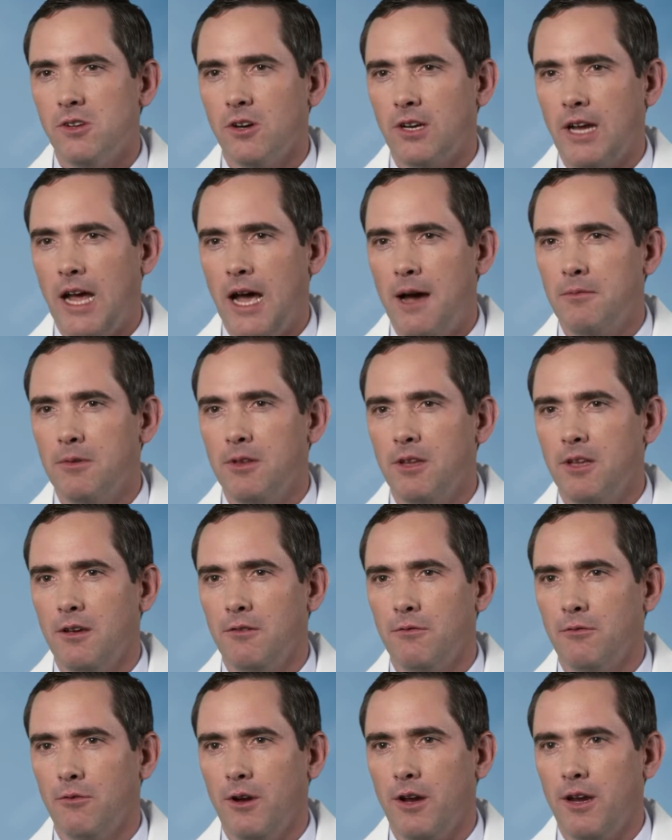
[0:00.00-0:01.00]
are commonly
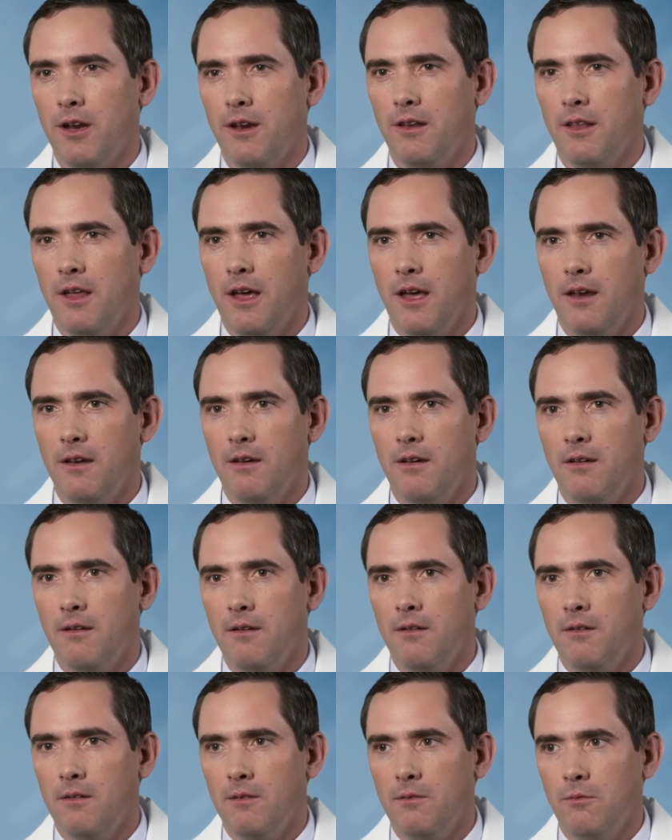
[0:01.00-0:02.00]
afraid that
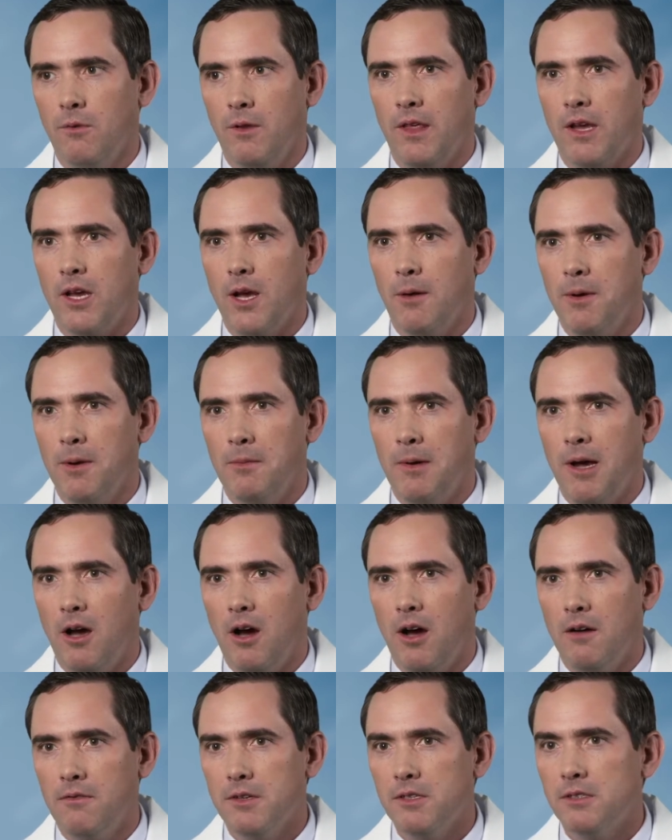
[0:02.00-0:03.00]
when they come into my
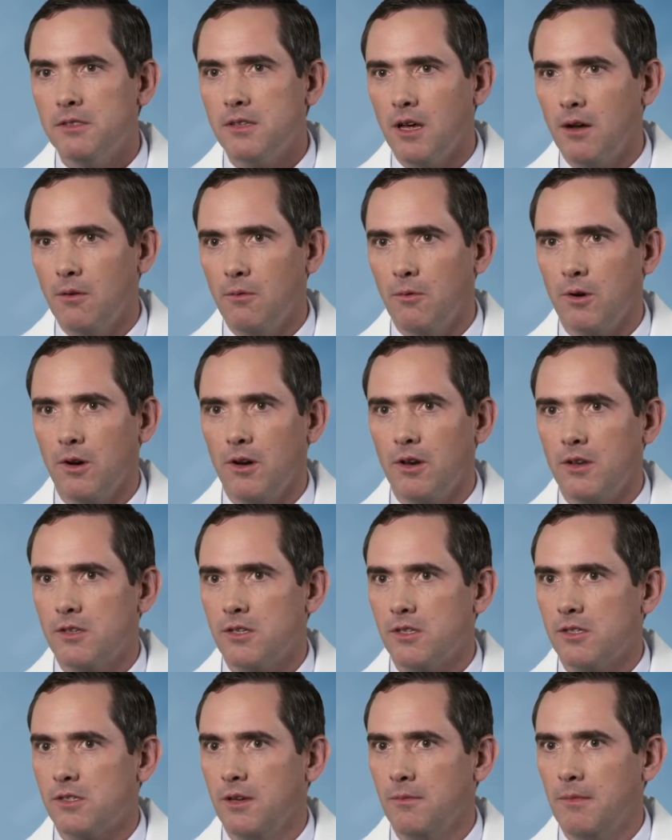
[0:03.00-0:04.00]
office that we're going to
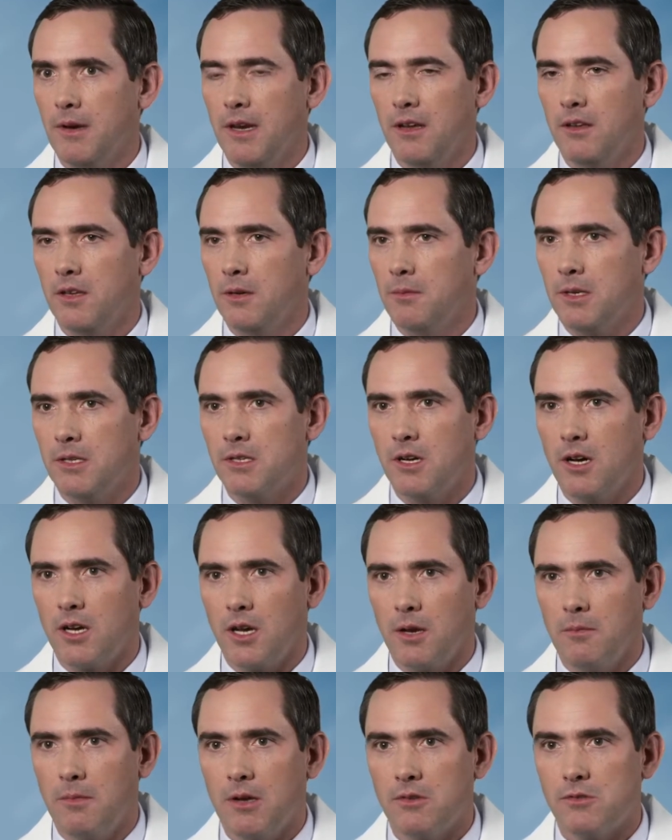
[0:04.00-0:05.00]
just immediately be
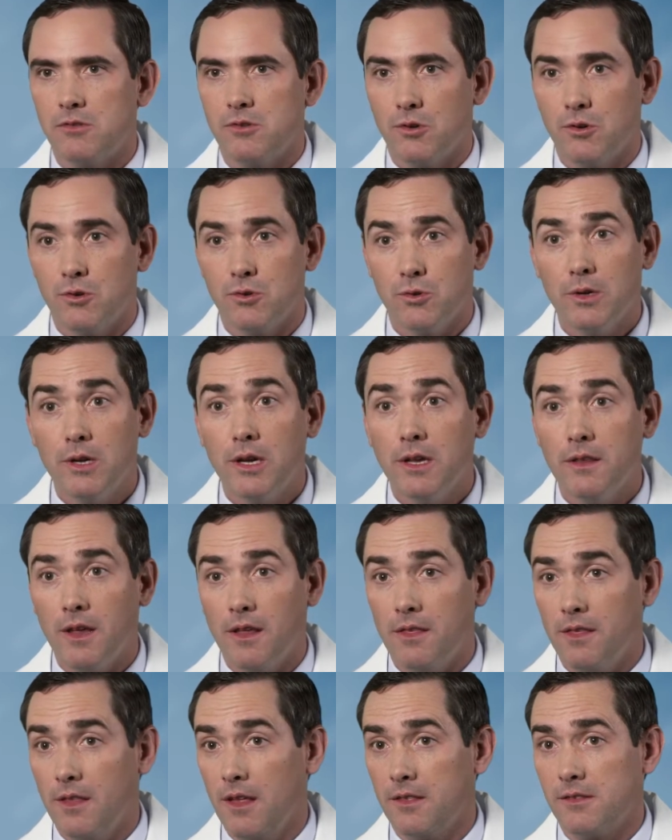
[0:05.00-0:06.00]
talking about surgery and
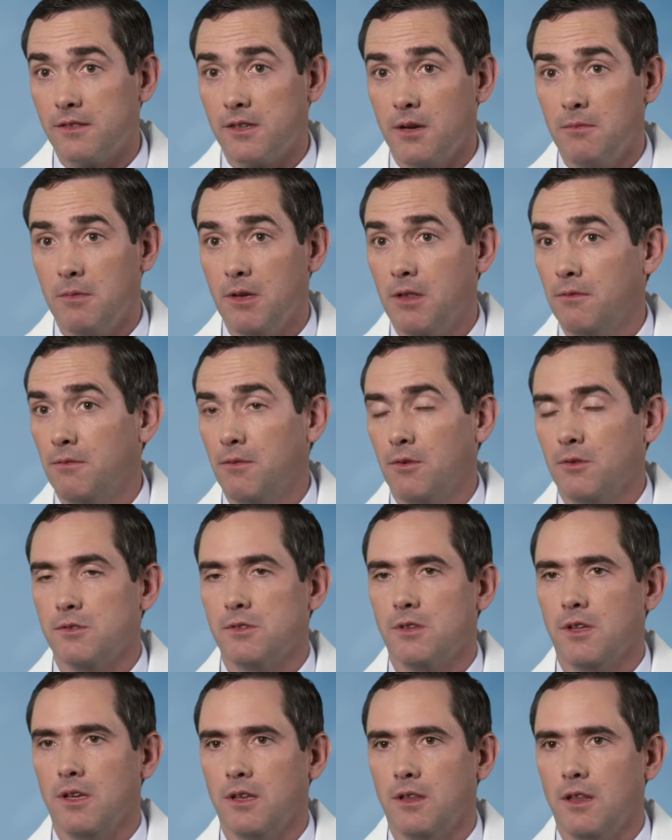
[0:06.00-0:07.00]
that that's going to be the
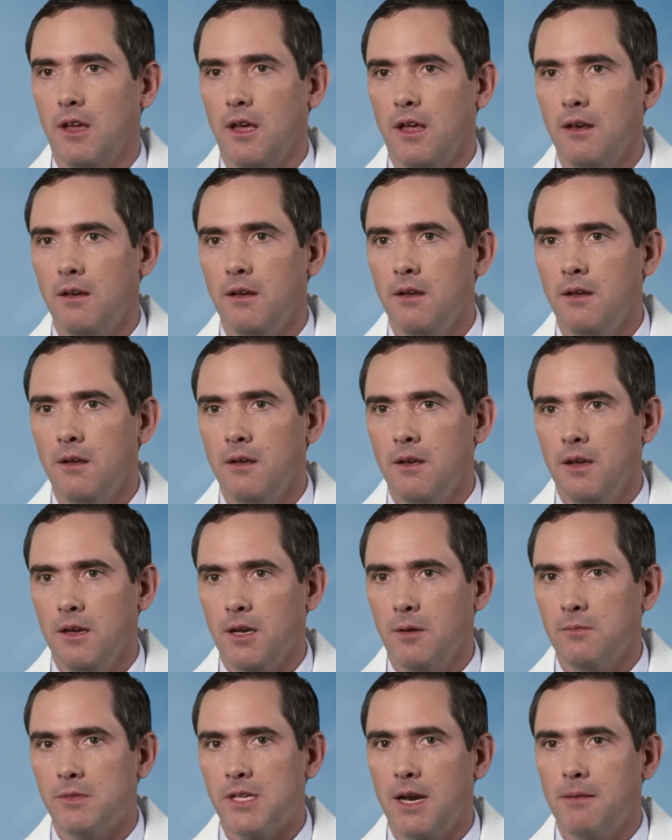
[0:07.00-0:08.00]
first thing that
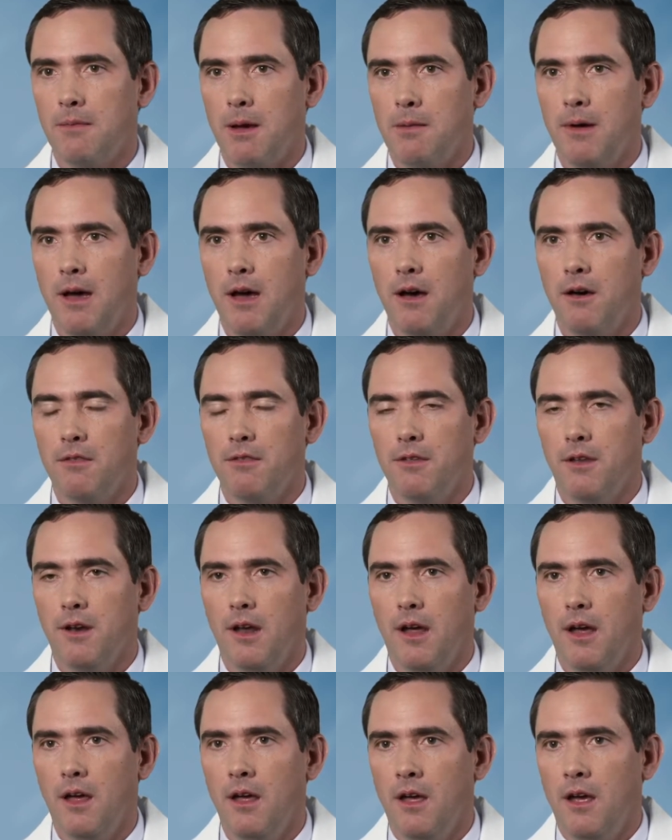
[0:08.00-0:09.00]
comes out of my mouth. And
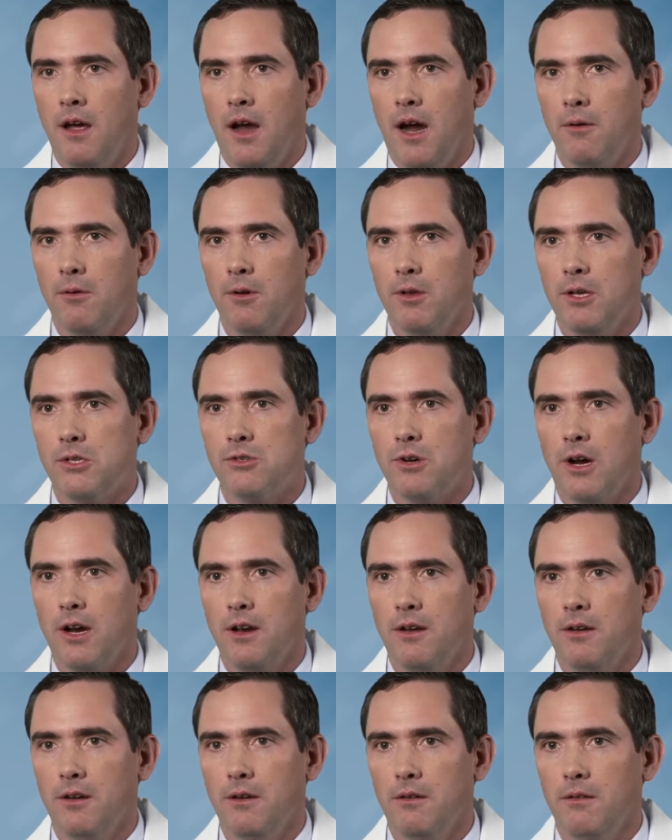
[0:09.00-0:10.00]
I really try
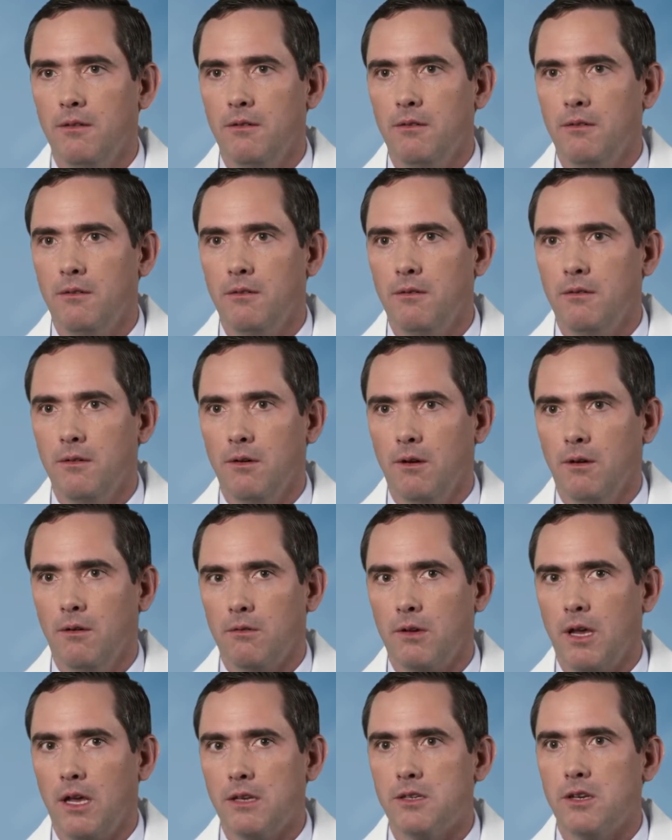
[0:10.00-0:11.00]
to, you know,
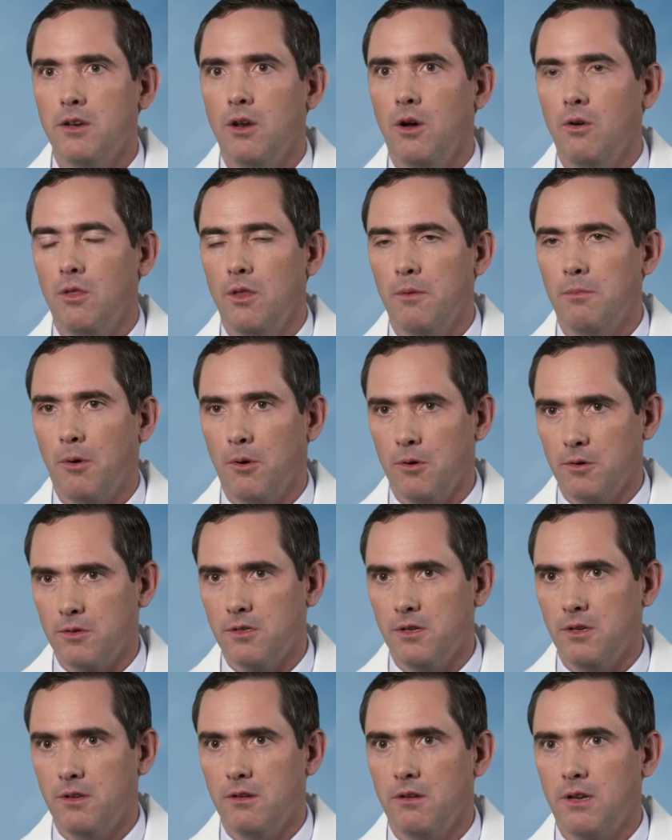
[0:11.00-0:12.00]
get to know the
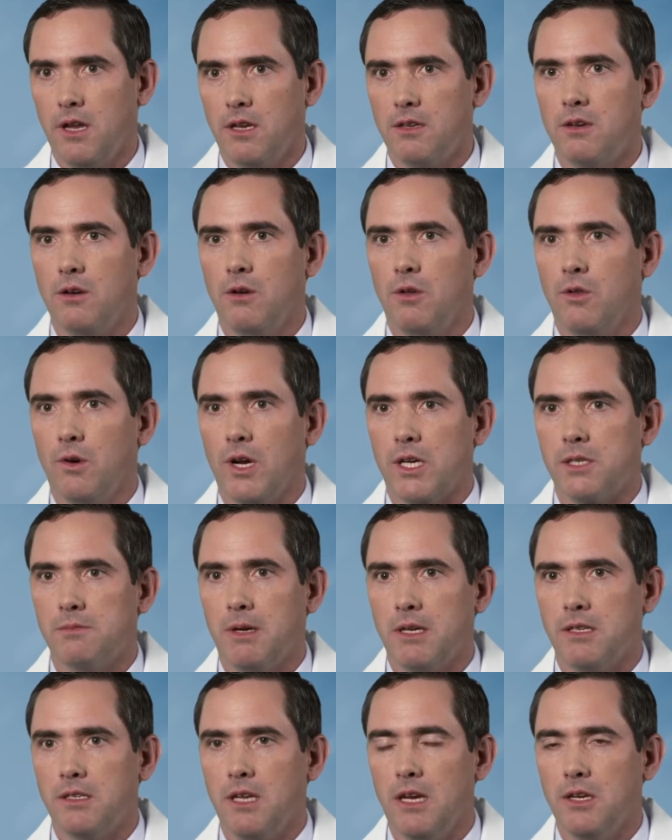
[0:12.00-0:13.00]
person, get to know their
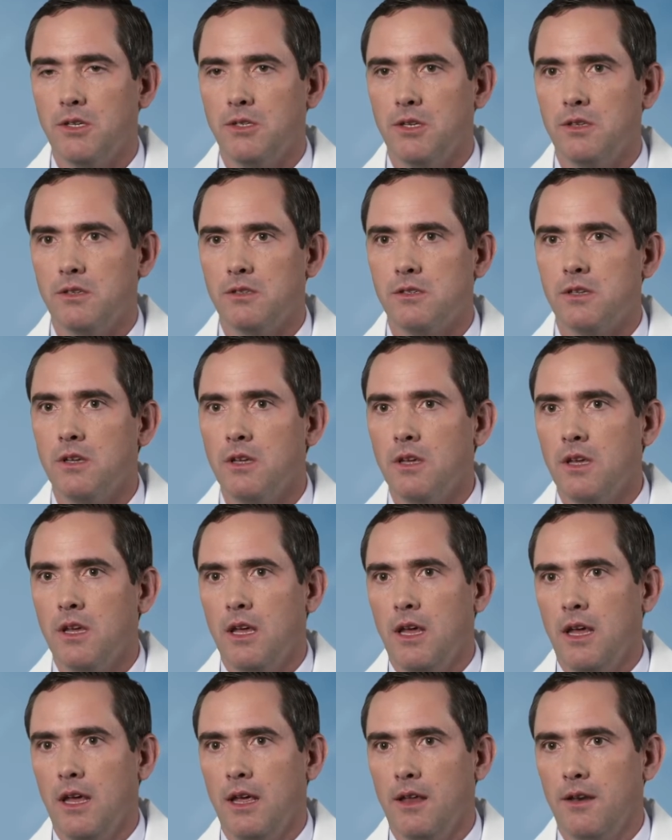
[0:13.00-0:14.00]
expectations,
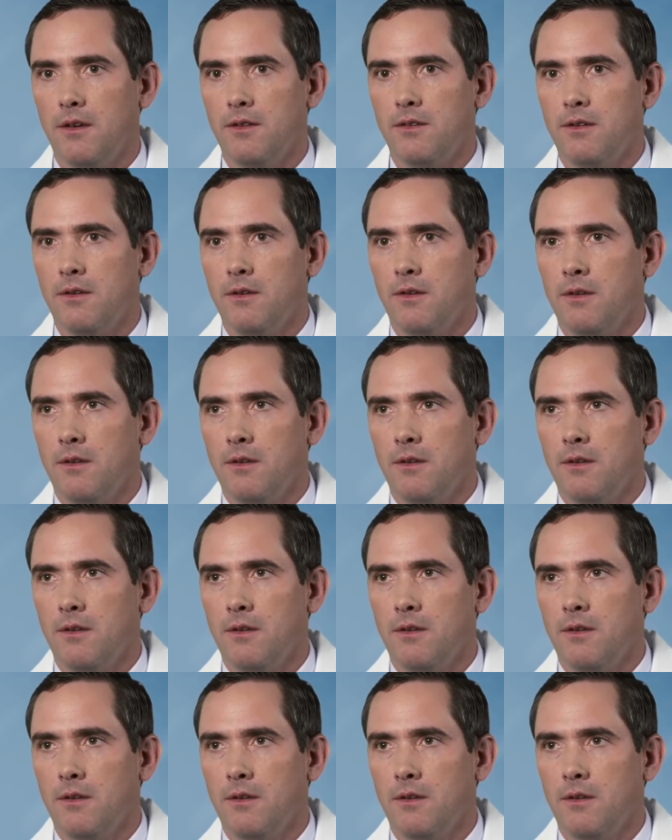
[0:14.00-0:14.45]
and